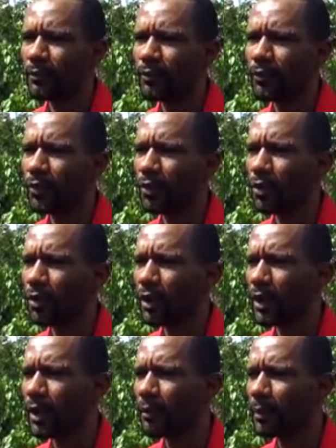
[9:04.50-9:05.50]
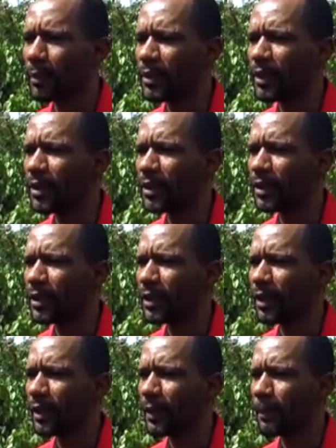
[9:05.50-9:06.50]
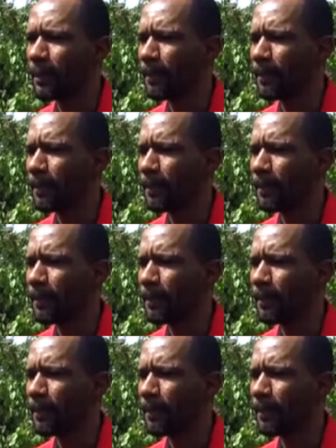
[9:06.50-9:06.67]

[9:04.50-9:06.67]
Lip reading: for maybe a little